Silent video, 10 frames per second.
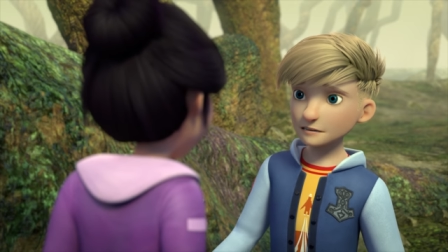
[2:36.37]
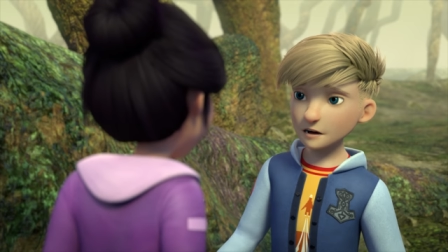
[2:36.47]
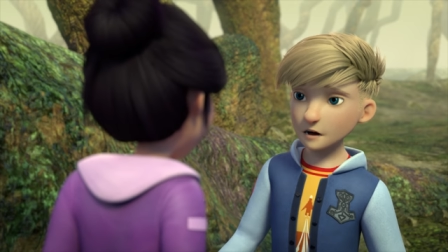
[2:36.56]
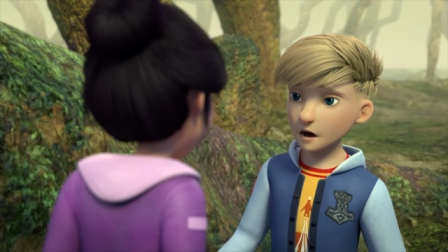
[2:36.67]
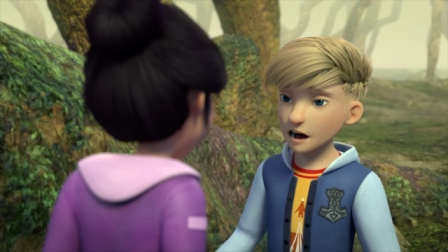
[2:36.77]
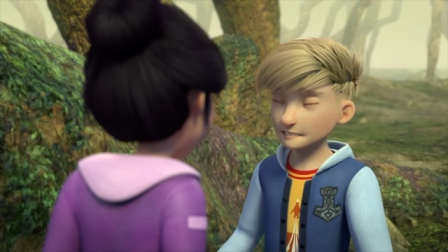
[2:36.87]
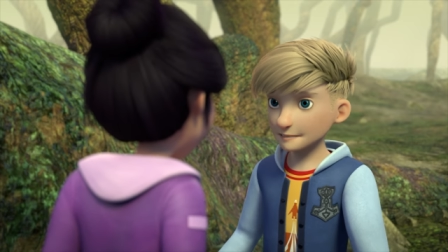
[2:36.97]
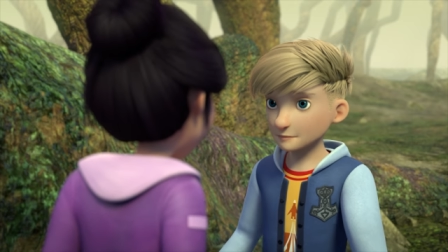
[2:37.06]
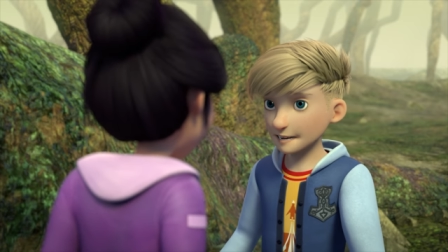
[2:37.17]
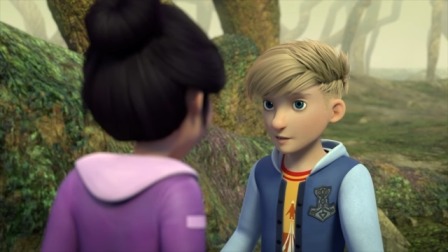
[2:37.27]
I, I
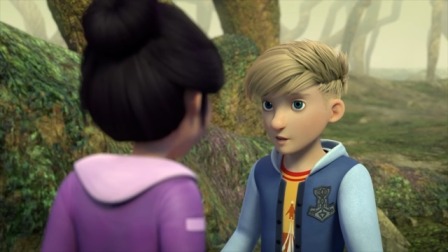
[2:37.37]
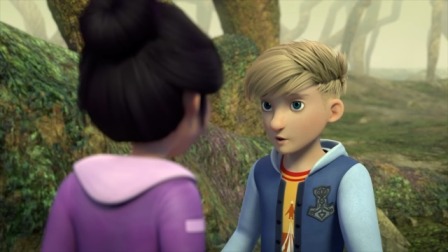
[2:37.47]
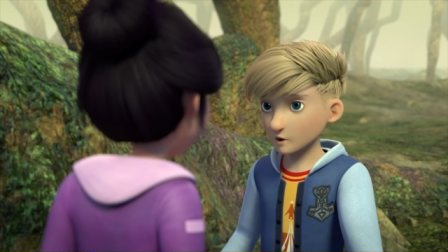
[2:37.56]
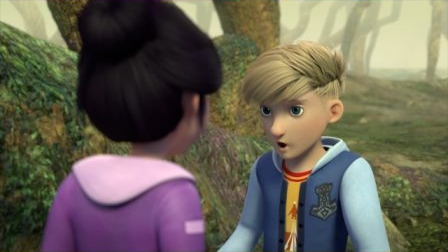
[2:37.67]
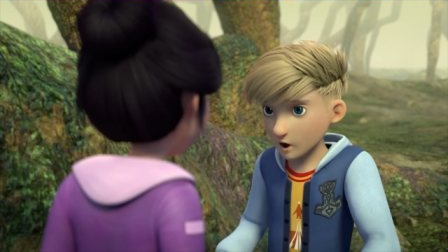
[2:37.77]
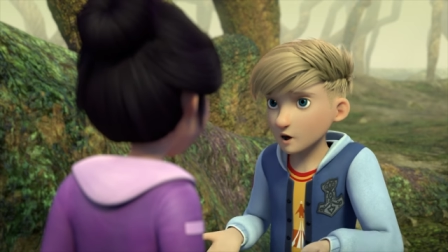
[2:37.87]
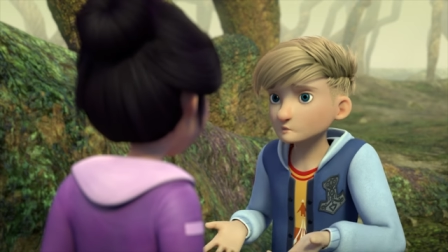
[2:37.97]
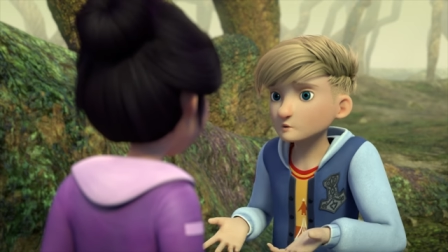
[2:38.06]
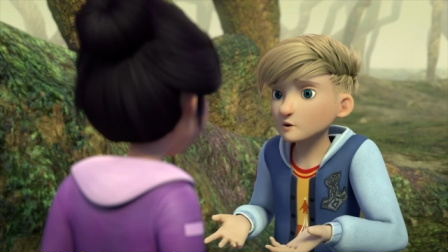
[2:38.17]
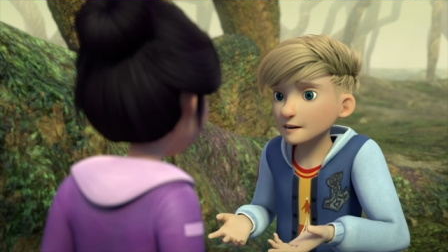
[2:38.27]
didn't mean that
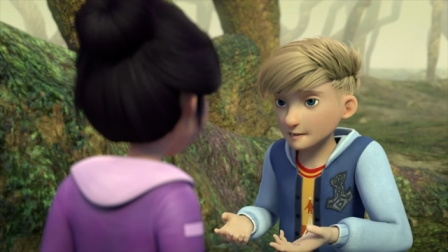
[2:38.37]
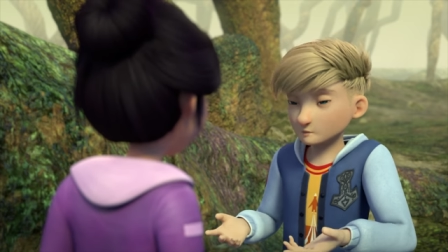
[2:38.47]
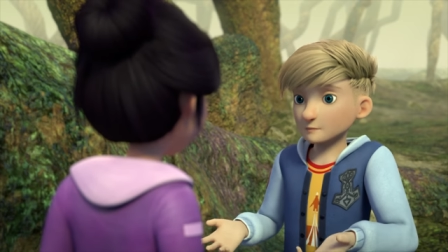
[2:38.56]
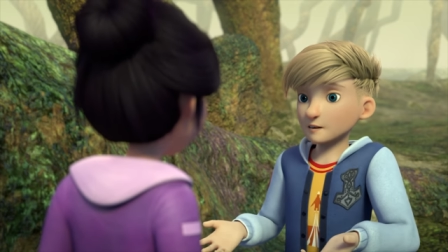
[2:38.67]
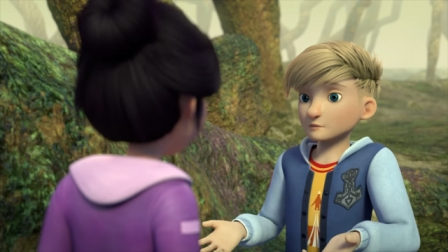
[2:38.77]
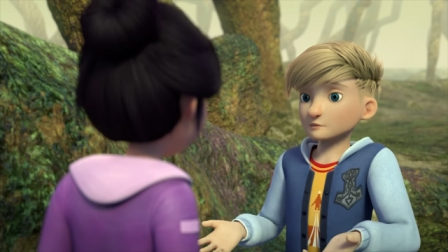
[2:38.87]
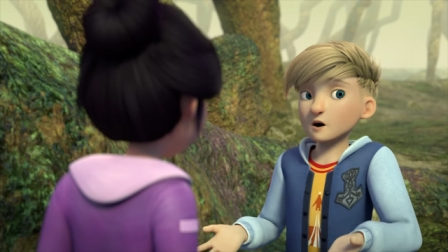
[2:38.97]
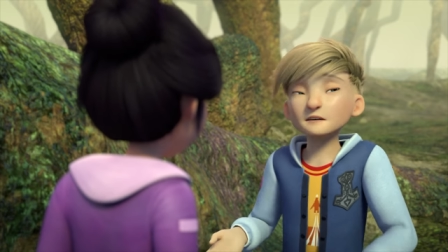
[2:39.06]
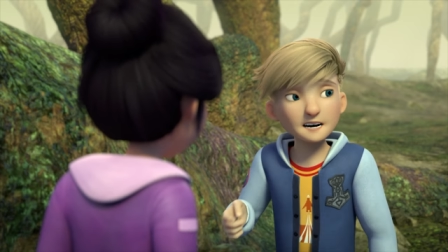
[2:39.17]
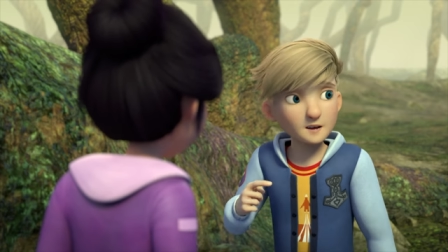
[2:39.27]
you're weird,
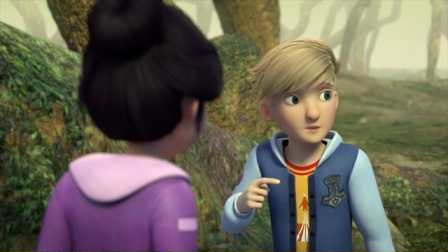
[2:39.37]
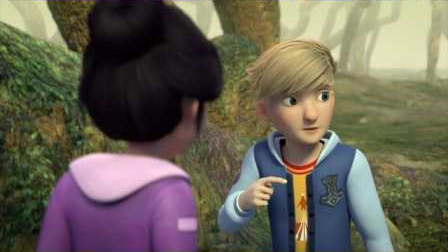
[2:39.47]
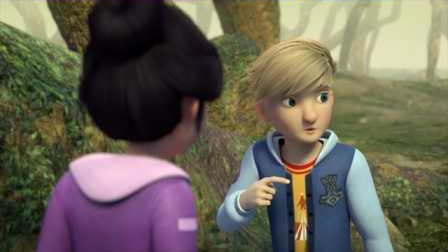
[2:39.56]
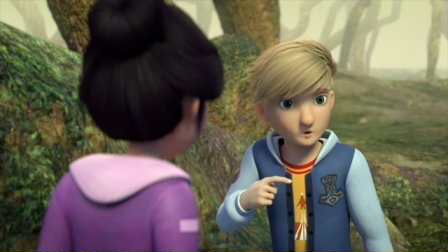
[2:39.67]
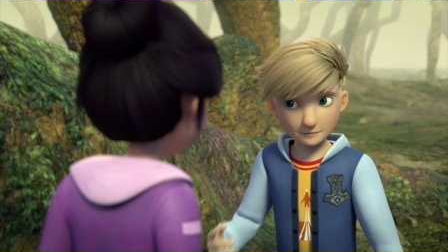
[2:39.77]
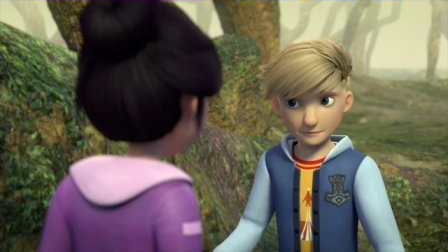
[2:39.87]
just that it would